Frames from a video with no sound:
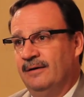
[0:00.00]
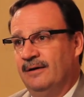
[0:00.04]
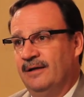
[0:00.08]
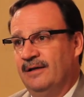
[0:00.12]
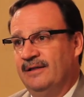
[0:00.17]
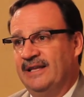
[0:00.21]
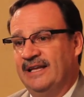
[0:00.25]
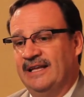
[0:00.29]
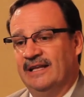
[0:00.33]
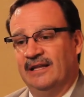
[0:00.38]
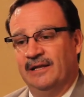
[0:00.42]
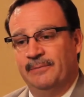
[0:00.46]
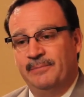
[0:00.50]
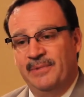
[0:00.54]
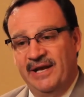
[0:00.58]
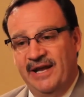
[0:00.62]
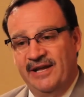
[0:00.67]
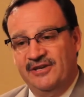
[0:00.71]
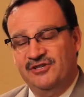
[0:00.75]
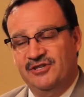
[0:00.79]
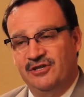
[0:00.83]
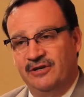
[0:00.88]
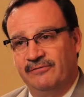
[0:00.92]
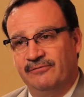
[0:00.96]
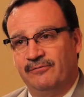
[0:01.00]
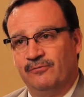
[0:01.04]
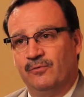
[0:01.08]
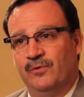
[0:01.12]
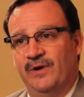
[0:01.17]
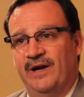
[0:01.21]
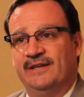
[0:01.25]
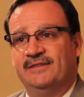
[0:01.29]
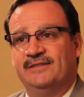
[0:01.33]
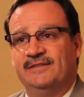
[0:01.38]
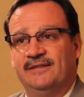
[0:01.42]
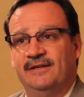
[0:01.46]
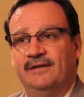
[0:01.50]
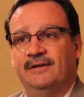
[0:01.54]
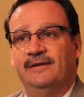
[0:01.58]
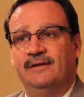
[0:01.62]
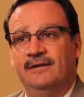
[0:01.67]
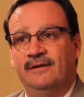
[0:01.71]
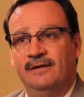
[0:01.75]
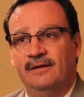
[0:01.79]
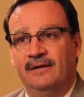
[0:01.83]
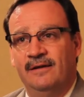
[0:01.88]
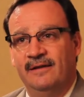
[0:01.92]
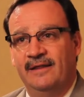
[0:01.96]
the elimination of risk
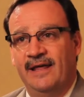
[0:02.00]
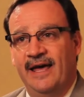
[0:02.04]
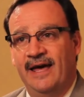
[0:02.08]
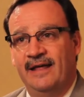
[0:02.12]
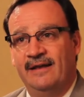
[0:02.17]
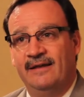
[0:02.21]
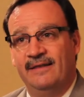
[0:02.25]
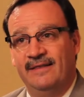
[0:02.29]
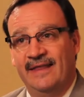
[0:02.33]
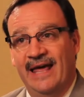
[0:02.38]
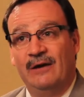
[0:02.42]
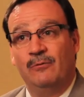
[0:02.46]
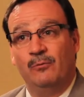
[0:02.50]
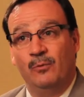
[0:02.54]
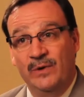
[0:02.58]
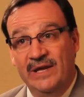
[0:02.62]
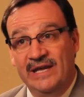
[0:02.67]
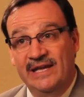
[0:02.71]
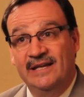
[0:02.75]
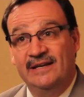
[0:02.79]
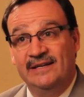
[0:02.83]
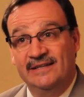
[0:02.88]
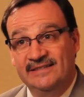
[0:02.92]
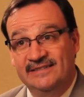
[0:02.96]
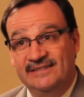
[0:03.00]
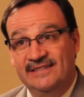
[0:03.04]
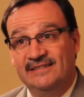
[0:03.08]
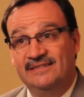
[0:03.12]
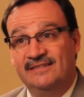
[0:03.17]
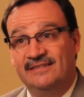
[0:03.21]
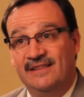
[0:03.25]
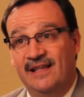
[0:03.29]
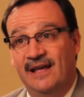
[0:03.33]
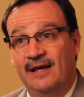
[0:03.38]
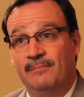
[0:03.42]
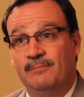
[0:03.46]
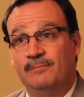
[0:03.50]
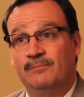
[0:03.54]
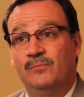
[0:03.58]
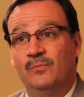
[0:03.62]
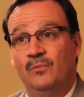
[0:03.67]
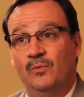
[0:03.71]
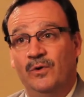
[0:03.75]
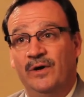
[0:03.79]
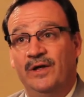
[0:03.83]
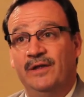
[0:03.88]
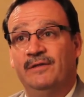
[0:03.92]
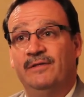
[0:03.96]
that we can assist
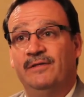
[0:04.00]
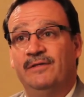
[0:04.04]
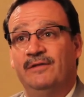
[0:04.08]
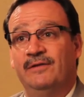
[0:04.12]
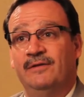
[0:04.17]
them with